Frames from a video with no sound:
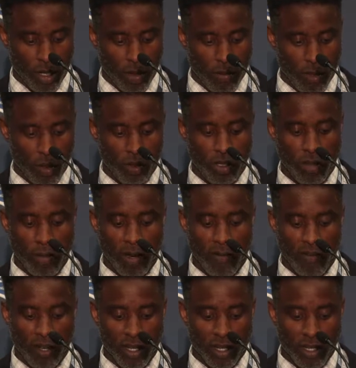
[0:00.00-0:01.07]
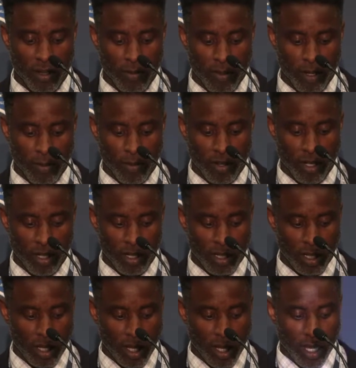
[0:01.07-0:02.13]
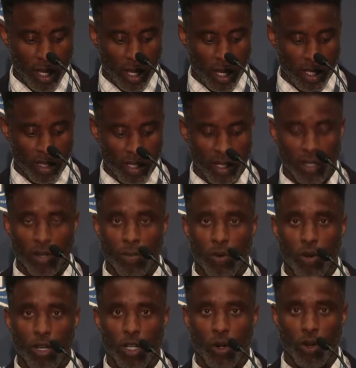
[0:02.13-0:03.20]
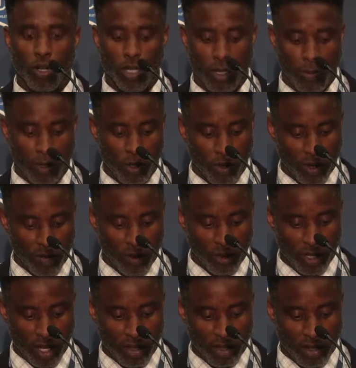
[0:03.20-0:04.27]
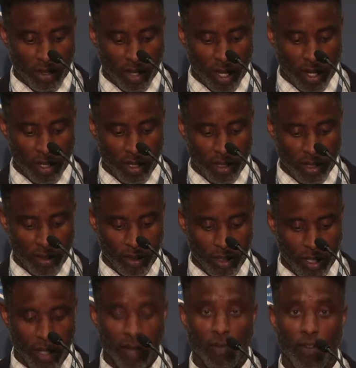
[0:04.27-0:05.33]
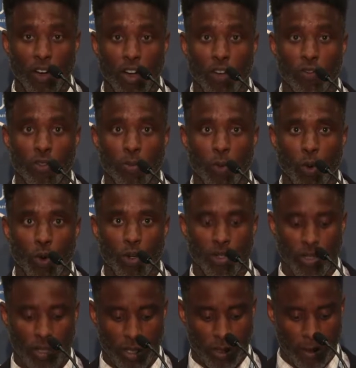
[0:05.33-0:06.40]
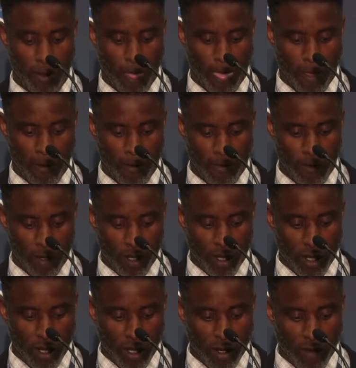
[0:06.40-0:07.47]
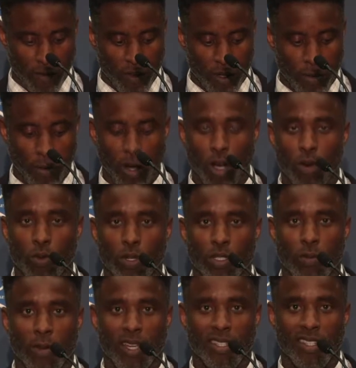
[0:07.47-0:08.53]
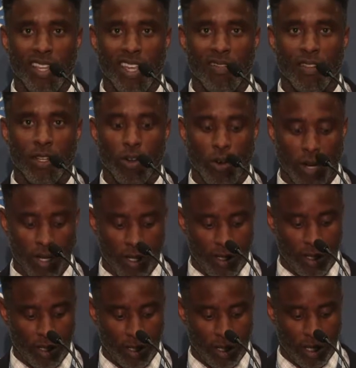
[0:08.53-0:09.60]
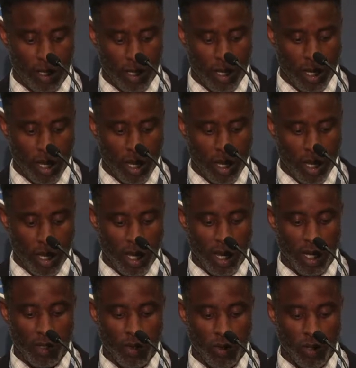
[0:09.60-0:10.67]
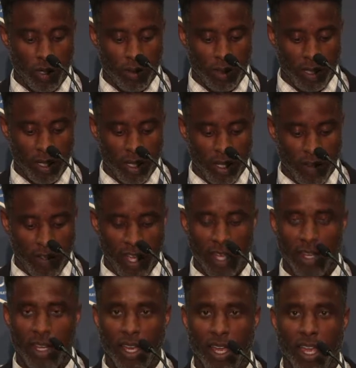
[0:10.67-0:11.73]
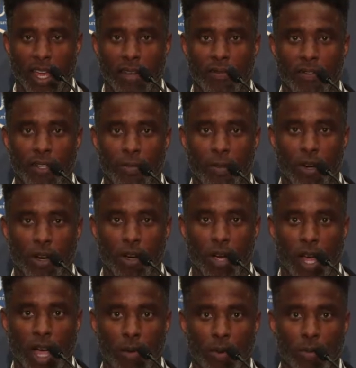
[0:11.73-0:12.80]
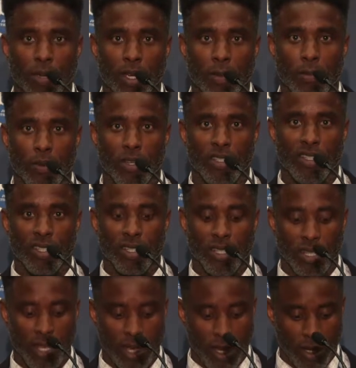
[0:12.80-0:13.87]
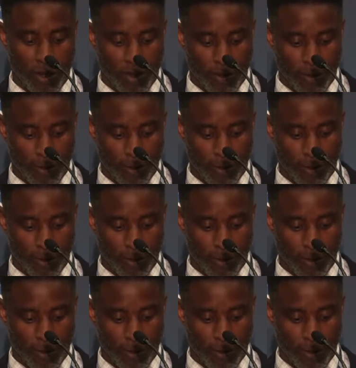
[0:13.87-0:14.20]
Most of my fond memories as a little boy growing up in Greenville, South Carolina, involved sports. Football was my saving grace. And I truly believe, had I had football, I would be in prison today.